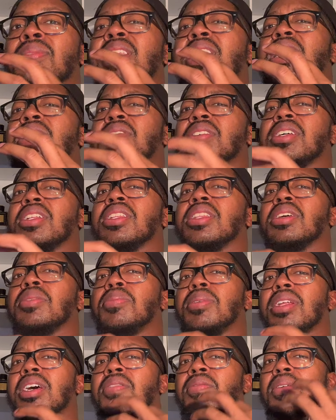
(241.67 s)
Gives it a little
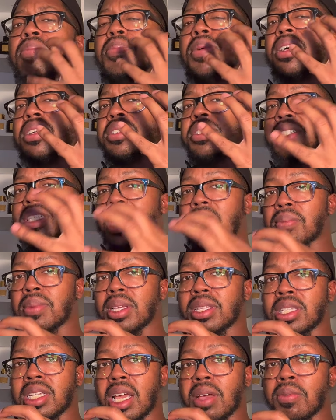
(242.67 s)
bit of a
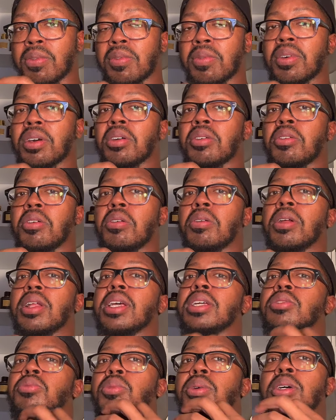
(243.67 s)
balsamic type of a accord
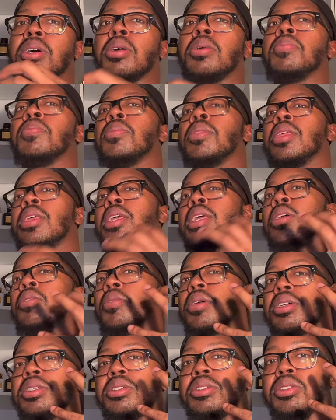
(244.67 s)
as well.
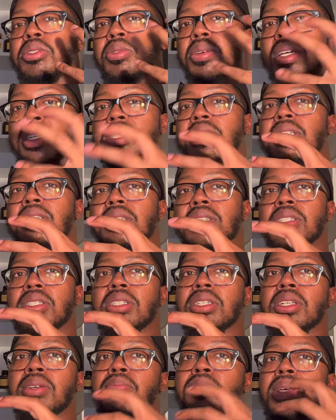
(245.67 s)
Once you transition
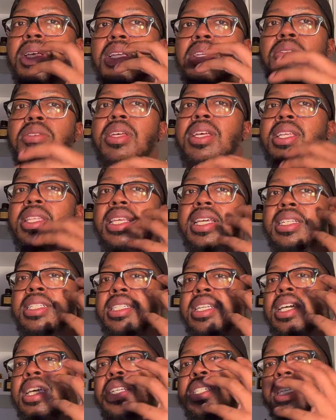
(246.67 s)
to the mid, you get that
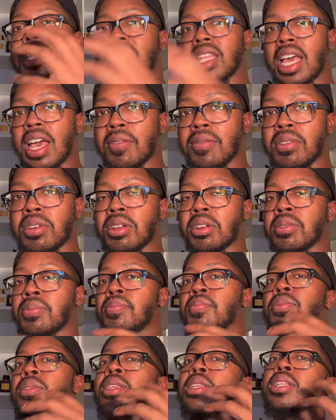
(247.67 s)
sage and lavender.
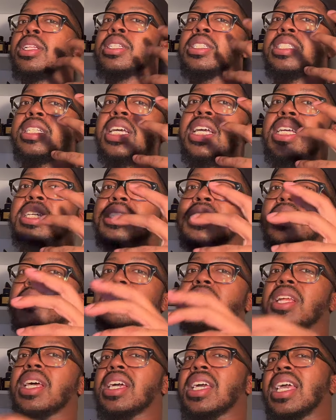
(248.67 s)
Sage gives
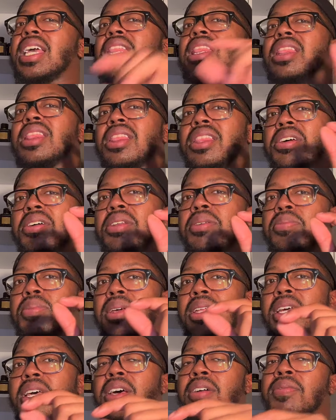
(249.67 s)
it like a little
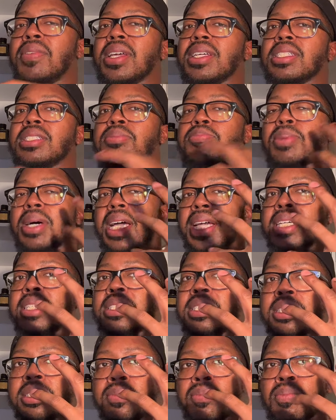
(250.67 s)
bit of a
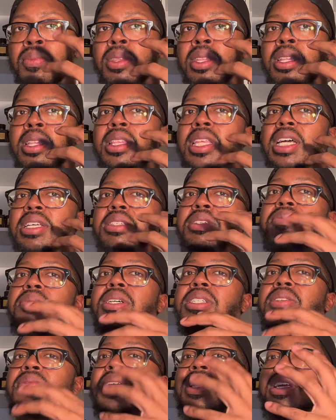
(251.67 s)
spice. Not too
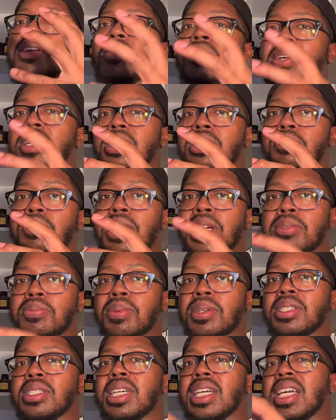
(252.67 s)
much of a green spice,
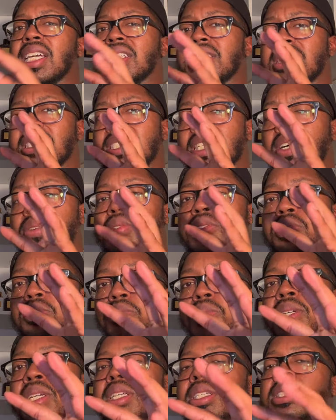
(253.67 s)
but it's like a soft,
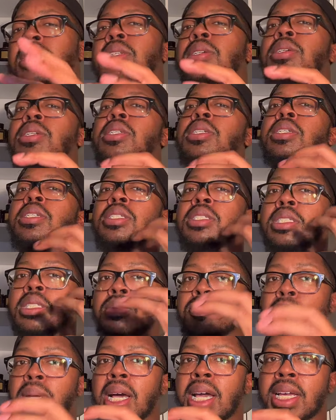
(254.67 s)
sweet
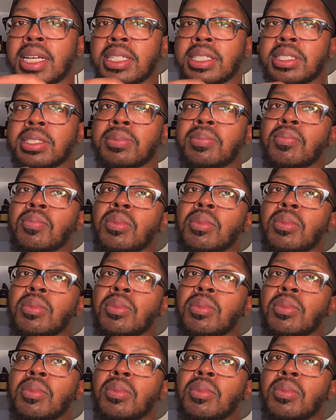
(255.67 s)
spice